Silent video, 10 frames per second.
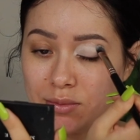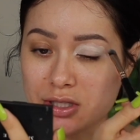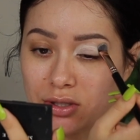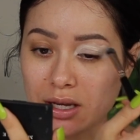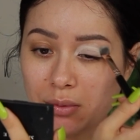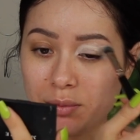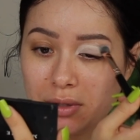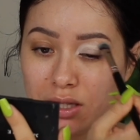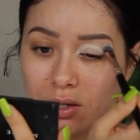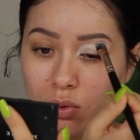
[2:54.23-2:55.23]
So that will
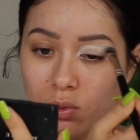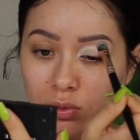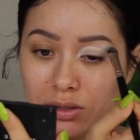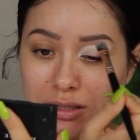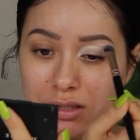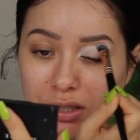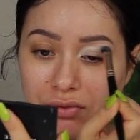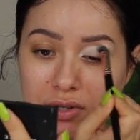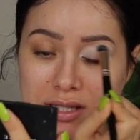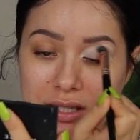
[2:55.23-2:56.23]
be the only
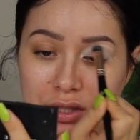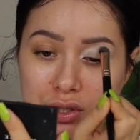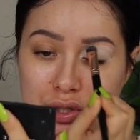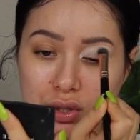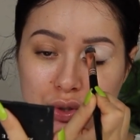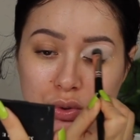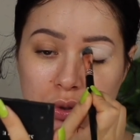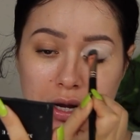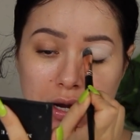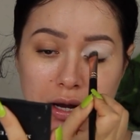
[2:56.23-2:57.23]
difference in the 2.